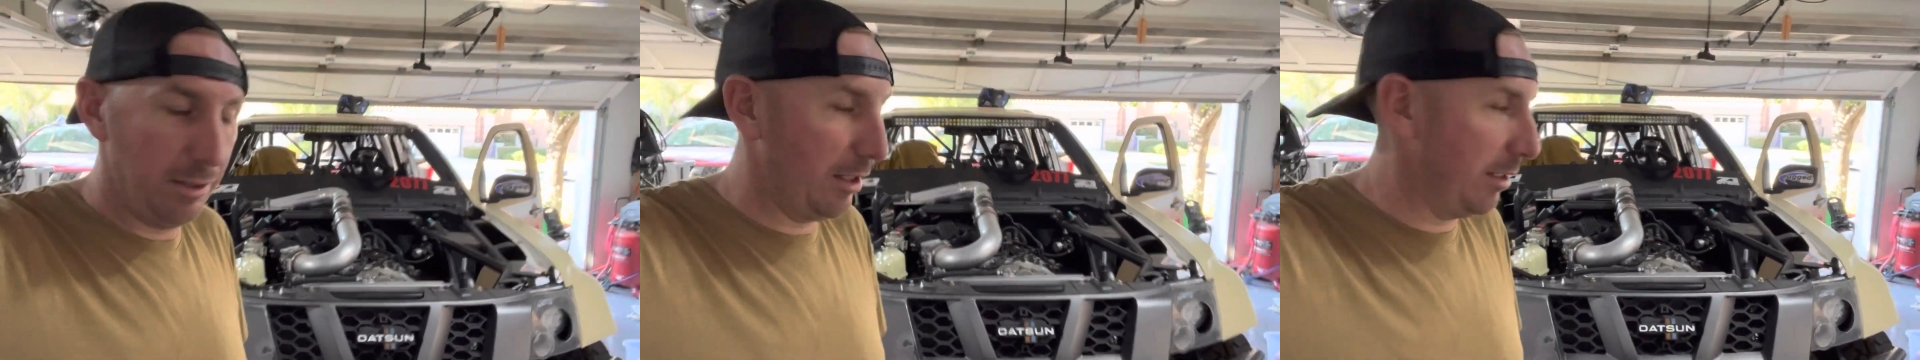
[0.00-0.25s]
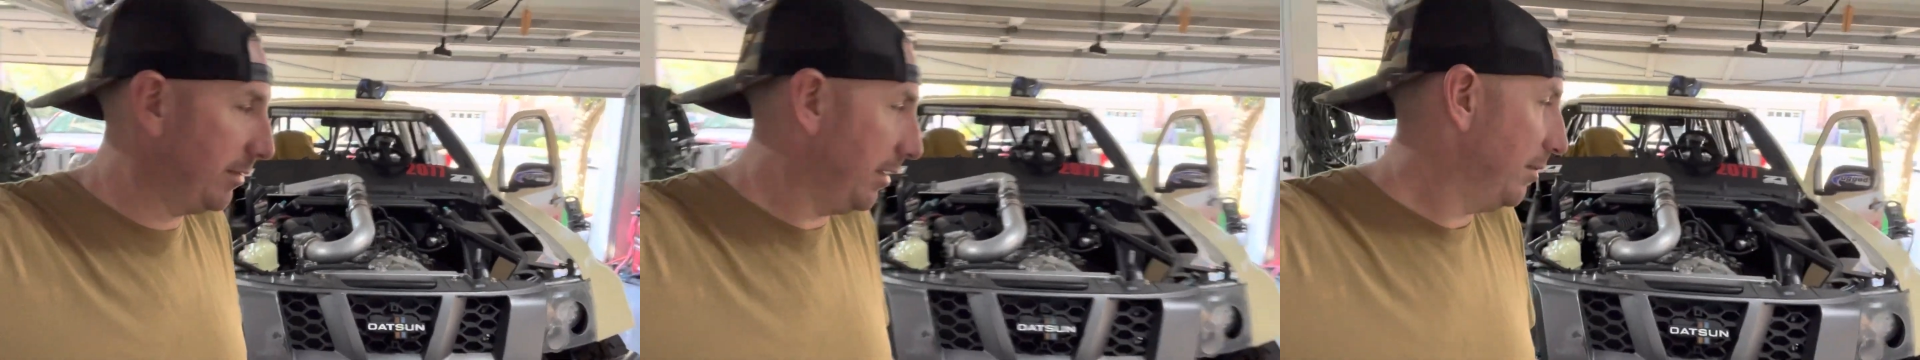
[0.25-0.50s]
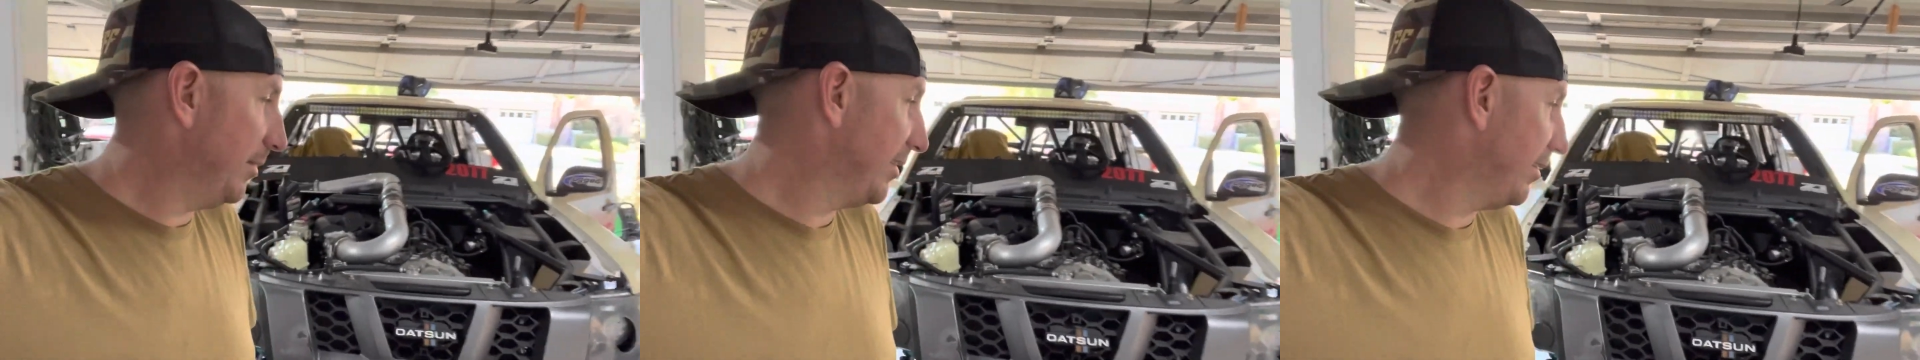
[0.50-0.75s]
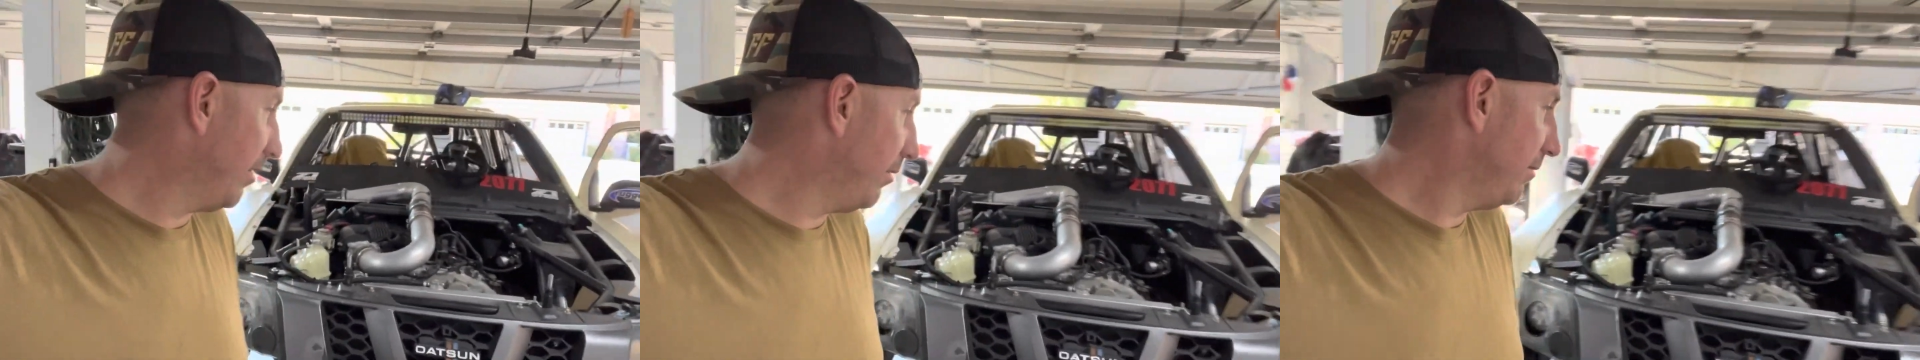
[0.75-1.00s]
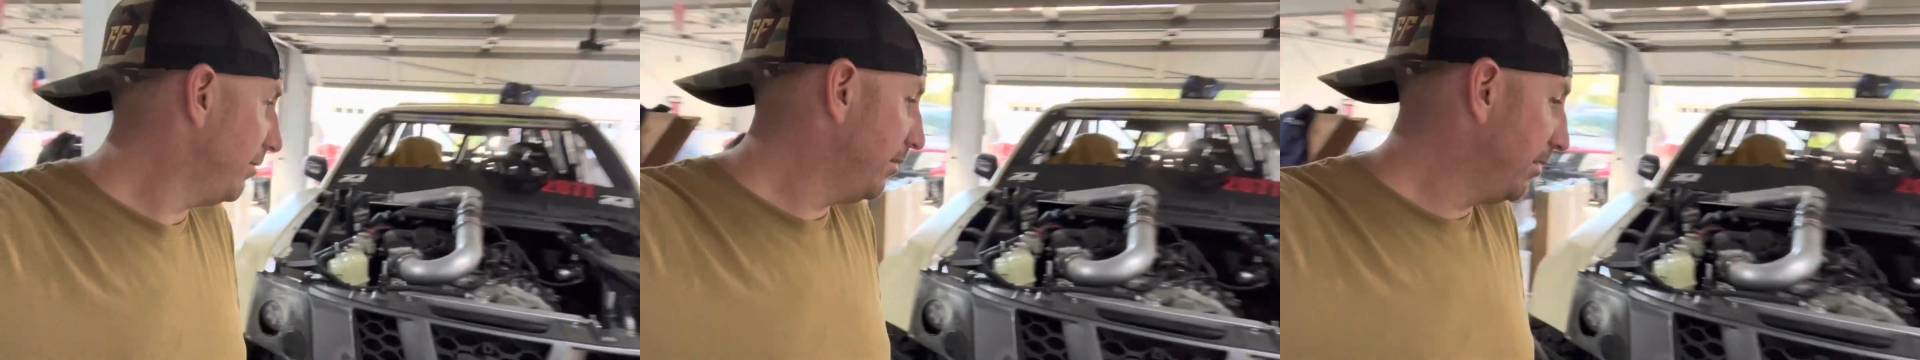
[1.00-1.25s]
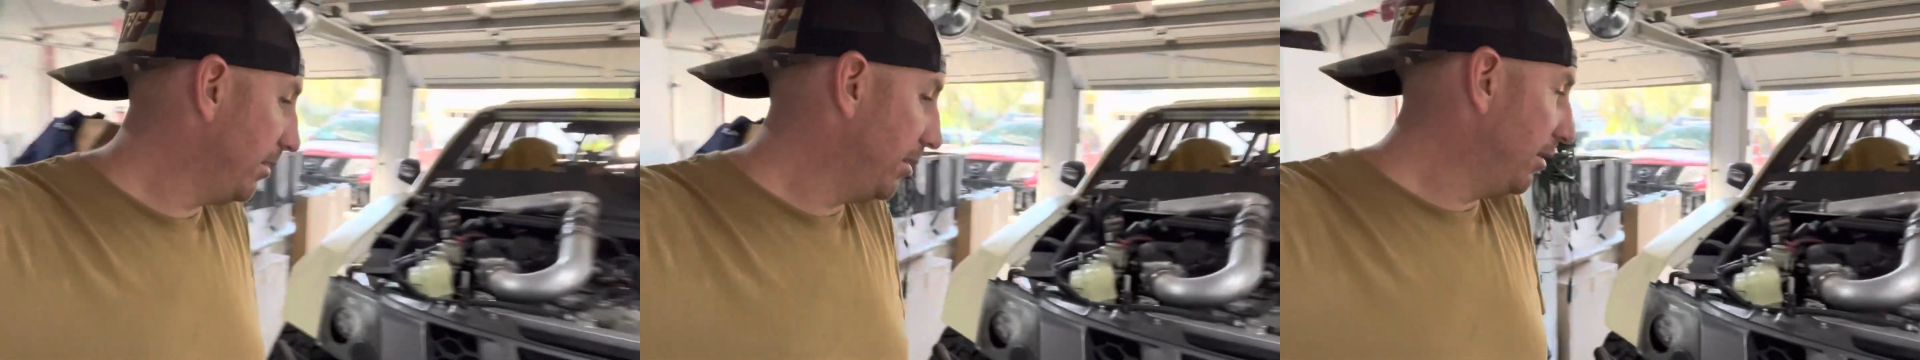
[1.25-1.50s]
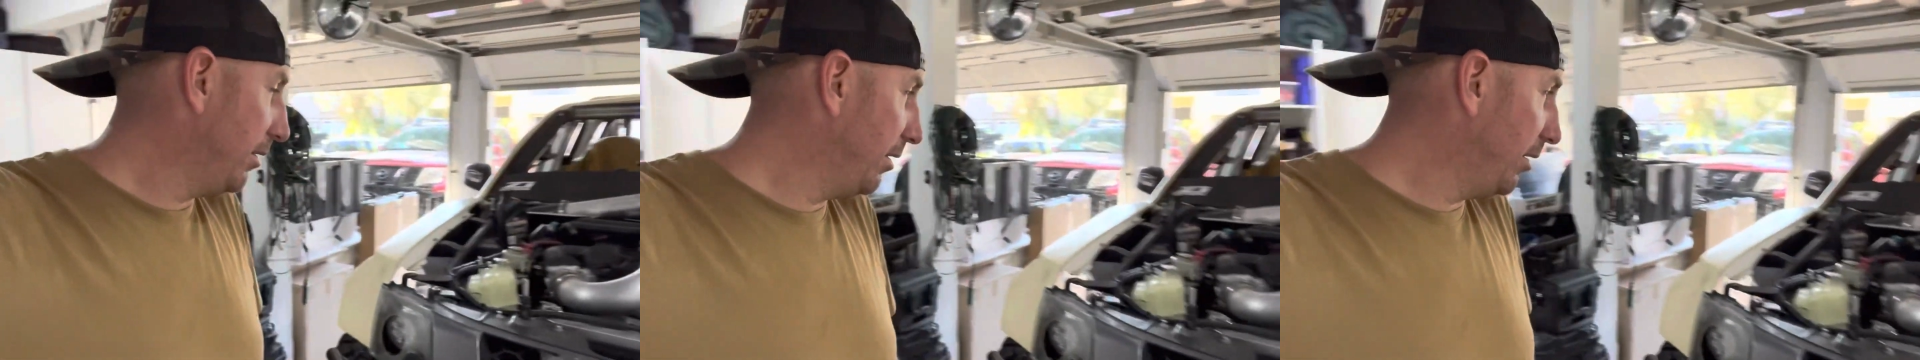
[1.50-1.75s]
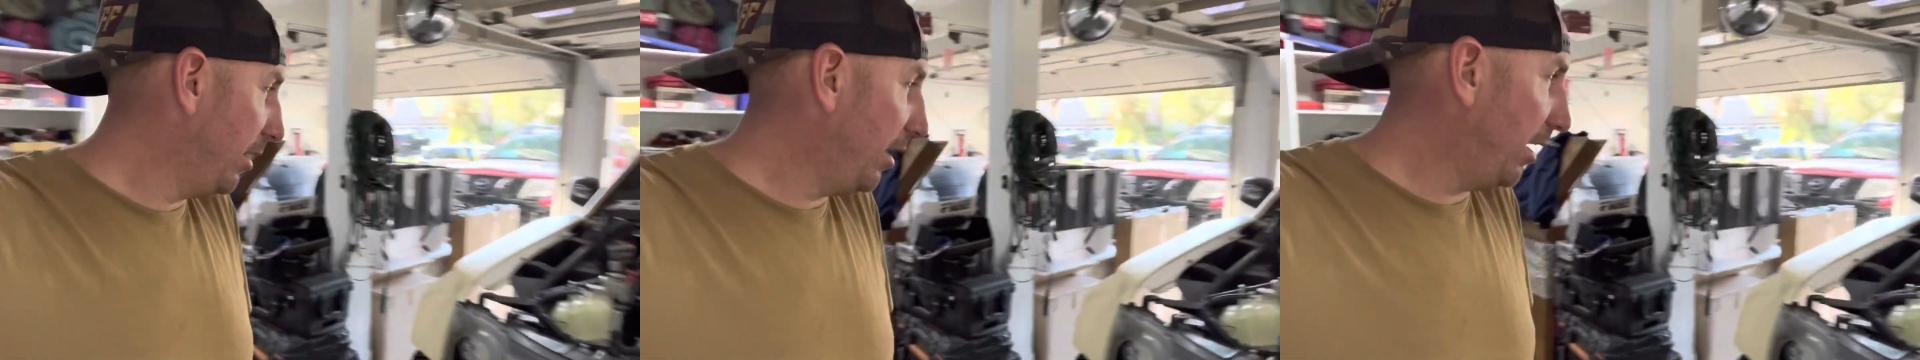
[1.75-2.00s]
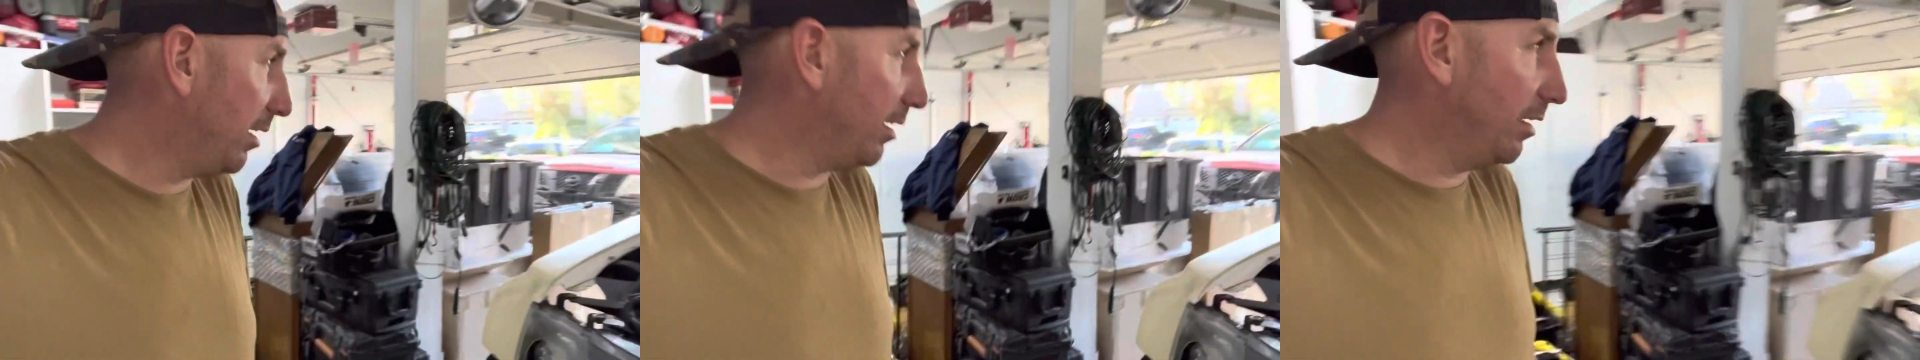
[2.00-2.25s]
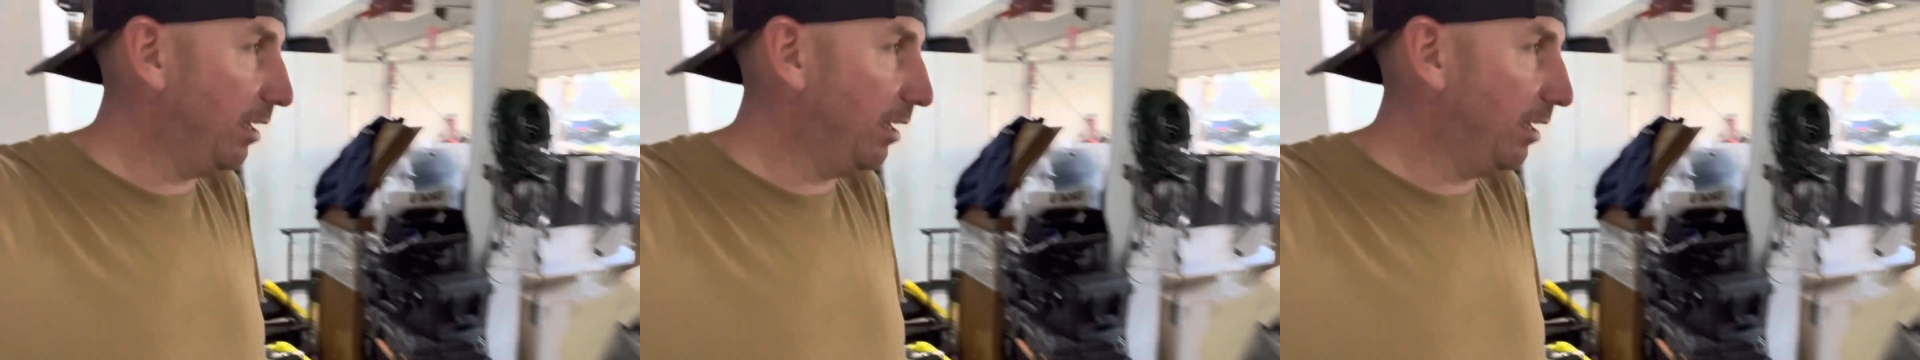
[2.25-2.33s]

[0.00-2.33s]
I say to myself, hey,